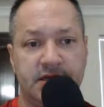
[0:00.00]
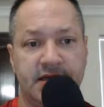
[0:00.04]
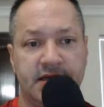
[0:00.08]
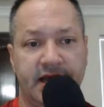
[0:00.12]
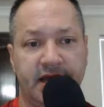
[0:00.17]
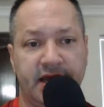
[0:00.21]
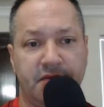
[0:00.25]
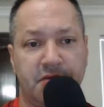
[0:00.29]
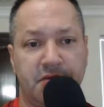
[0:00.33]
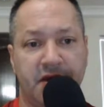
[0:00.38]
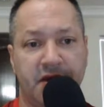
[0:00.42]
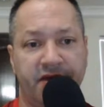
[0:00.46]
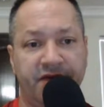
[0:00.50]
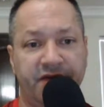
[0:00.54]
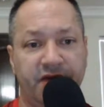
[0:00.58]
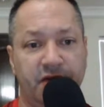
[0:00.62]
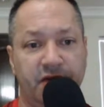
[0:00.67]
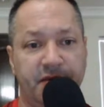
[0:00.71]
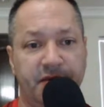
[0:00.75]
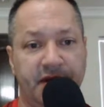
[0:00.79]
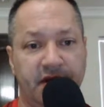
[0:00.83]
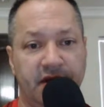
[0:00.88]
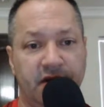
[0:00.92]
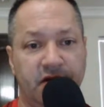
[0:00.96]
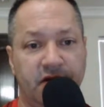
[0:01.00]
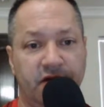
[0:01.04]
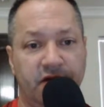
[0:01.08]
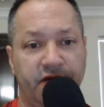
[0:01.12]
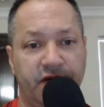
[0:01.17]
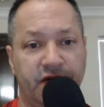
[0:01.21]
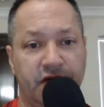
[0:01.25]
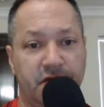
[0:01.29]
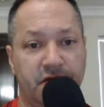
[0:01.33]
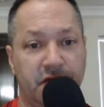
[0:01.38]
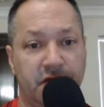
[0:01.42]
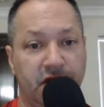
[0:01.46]
Taken my Filipina
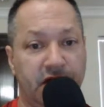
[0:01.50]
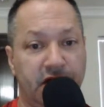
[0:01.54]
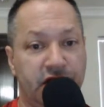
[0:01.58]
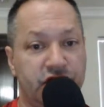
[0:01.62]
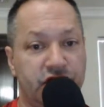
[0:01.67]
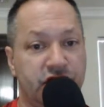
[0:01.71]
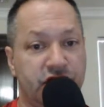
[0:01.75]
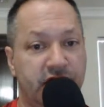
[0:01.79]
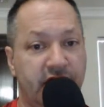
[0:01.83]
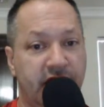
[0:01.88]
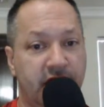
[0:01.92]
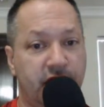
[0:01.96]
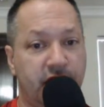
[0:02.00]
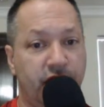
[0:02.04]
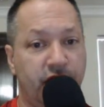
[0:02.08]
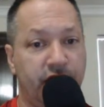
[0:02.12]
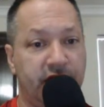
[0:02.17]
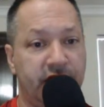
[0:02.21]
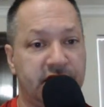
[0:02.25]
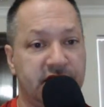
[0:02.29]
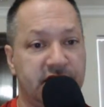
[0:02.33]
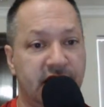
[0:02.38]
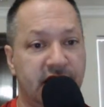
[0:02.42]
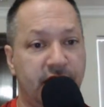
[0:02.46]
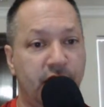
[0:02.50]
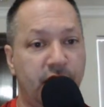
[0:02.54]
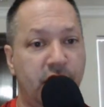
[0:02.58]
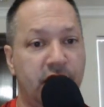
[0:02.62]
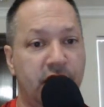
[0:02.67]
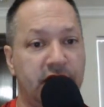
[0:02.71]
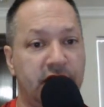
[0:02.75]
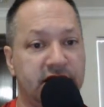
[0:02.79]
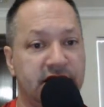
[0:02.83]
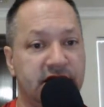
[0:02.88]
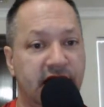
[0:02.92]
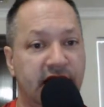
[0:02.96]
girlfriend to Malaysia, Cambodia,
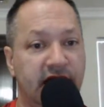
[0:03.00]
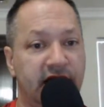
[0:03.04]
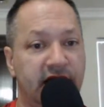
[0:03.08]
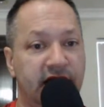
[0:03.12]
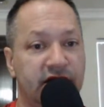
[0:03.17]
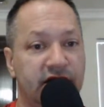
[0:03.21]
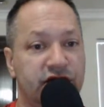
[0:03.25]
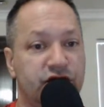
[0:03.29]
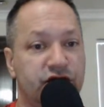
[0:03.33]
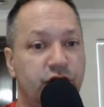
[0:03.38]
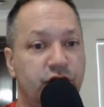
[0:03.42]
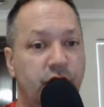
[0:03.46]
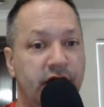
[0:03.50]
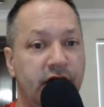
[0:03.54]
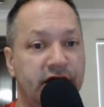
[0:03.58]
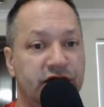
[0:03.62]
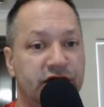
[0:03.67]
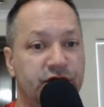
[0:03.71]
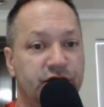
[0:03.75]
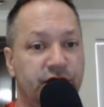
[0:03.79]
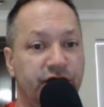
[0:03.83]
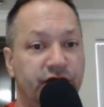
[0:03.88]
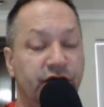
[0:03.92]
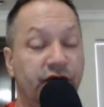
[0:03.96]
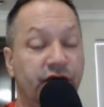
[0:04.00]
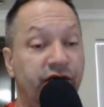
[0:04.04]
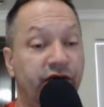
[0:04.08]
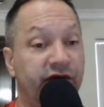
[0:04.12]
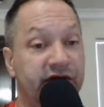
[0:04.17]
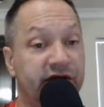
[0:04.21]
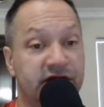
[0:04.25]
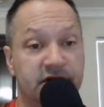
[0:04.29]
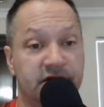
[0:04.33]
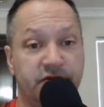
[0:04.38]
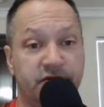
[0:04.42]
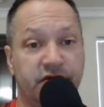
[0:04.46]
Taiwan, and Thailand twice with no
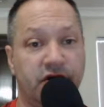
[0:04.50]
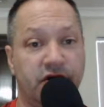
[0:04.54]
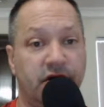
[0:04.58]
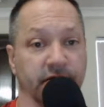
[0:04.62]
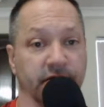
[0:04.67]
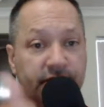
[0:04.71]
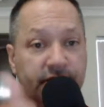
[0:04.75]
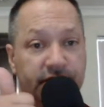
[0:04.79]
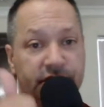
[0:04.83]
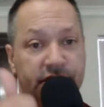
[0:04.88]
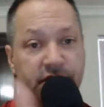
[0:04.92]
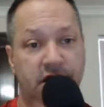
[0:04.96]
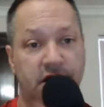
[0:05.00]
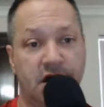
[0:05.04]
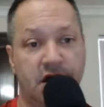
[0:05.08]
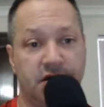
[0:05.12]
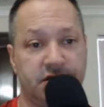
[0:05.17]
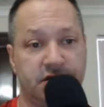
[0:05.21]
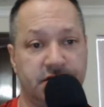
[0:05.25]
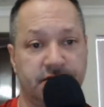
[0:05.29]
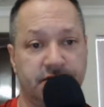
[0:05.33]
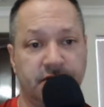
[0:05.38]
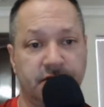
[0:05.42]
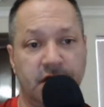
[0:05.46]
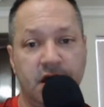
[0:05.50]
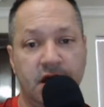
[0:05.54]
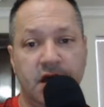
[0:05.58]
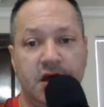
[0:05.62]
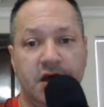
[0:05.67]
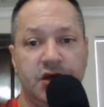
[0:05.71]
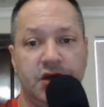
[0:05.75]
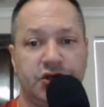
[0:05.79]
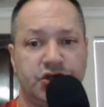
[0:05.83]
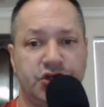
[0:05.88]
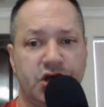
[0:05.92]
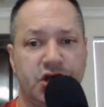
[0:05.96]
visa problems. Awesome.
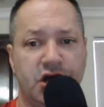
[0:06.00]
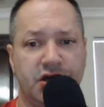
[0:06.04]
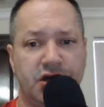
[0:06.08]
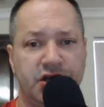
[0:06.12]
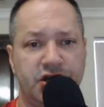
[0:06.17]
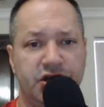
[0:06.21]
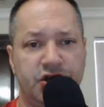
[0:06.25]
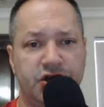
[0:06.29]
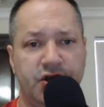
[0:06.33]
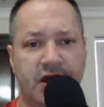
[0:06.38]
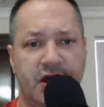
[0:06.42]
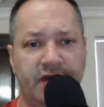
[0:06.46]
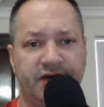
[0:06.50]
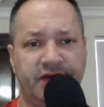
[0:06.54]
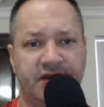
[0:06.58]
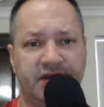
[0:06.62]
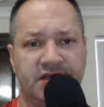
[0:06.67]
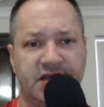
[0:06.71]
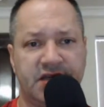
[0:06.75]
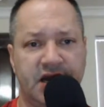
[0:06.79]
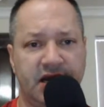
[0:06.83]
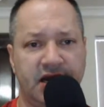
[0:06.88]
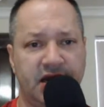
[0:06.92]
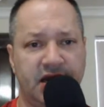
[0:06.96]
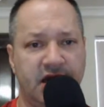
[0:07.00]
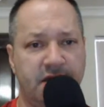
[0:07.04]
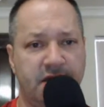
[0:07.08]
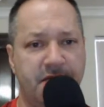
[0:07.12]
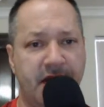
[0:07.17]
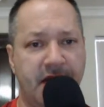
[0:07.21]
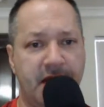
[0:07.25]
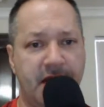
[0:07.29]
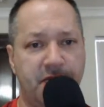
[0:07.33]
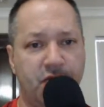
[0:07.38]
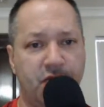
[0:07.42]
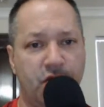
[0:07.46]
John, did you have to sign any
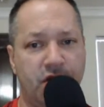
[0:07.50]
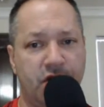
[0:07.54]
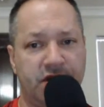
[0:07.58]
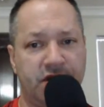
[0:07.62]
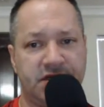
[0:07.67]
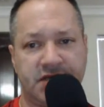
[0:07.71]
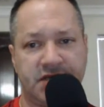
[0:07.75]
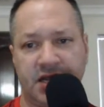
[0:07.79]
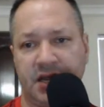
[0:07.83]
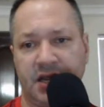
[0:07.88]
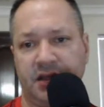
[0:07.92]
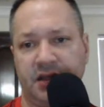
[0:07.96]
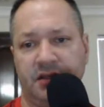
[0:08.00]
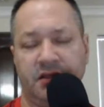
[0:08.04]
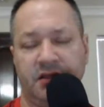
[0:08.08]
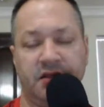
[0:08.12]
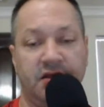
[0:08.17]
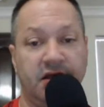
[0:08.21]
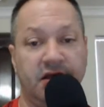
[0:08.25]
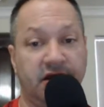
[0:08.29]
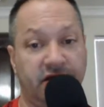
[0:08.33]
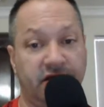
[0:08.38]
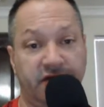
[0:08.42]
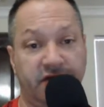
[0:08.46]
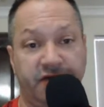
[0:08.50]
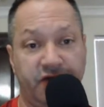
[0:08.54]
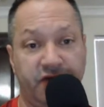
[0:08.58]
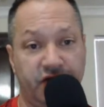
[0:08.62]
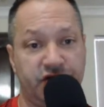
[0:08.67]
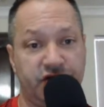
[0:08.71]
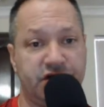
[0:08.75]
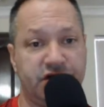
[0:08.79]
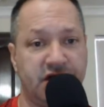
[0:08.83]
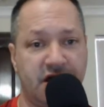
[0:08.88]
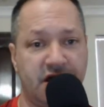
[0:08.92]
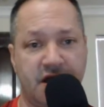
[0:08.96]
paperwork saying like the
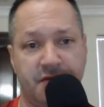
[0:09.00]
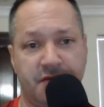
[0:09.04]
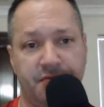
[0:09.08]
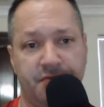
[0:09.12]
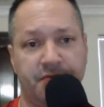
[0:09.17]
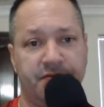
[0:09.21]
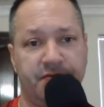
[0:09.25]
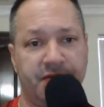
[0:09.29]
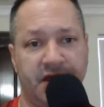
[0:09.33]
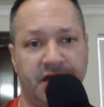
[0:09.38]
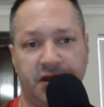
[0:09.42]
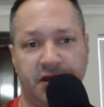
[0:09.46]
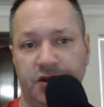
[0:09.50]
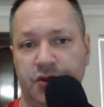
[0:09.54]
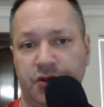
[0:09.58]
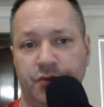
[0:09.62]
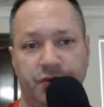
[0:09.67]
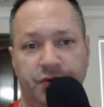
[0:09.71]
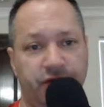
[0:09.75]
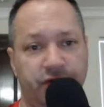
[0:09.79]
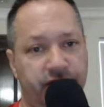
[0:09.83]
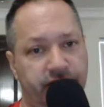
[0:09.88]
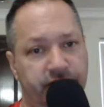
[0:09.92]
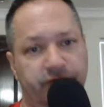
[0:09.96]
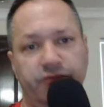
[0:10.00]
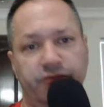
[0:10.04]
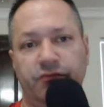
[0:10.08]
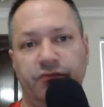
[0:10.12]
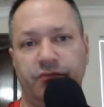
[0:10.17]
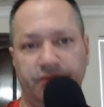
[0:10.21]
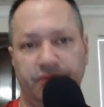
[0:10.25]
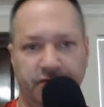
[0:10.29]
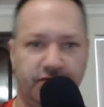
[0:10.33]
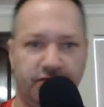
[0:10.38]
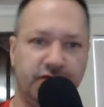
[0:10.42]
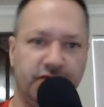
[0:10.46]
first time that you would
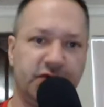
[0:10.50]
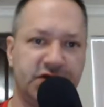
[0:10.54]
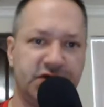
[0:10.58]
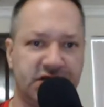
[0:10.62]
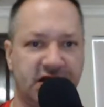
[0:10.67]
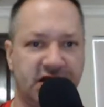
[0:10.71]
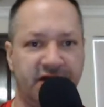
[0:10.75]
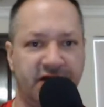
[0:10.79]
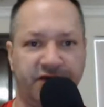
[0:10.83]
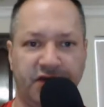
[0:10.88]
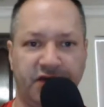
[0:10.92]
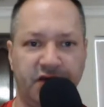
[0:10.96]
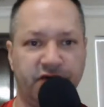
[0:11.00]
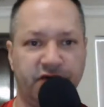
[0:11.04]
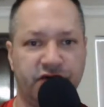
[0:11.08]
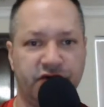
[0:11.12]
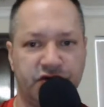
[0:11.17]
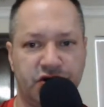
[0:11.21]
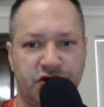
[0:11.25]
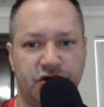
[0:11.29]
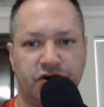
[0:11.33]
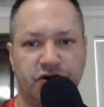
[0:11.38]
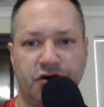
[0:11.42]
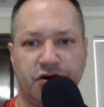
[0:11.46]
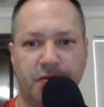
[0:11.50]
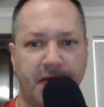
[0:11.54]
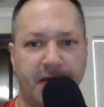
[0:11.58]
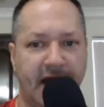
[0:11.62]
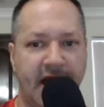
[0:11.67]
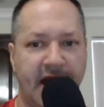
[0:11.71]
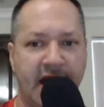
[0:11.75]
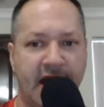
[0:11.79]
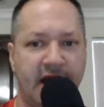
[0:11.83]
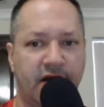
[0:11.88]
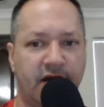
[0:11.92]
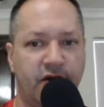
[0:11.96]
safely return her
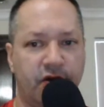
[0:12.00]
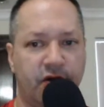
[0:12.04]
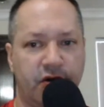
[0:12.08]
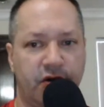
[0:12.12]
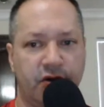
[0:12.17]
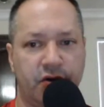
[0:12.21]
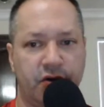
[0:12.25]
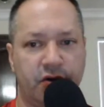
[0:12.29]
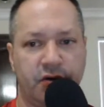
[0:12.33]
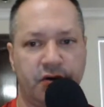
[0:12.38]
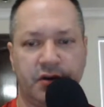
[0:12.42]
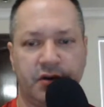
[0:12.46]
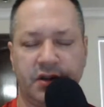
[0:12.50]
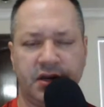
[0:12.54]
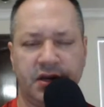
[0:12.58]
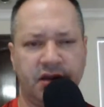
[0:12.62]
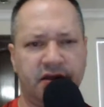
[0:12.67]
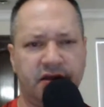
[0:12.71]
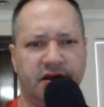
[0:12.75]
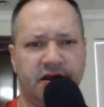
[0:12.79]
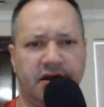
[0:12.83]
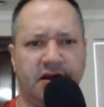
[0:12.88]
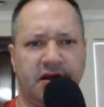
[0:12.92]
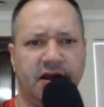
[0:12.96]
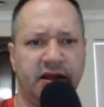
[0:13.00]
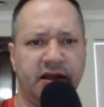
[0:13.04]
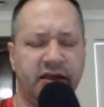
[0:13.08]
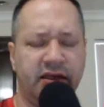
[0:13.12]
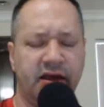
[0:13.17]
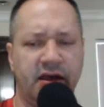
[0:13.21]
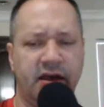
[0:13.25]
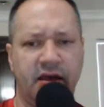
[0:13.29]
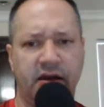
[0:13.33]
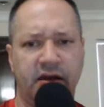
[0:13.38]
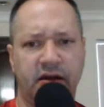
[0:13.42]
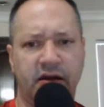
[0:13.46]
back or anything like
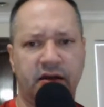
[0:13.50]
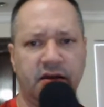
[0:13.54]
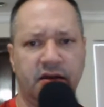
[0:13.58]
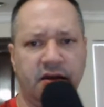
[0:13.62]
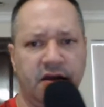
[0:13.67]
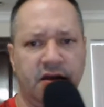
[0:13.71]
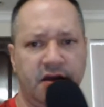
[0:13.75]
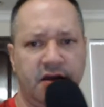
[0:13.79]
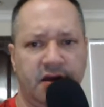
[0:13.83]
that?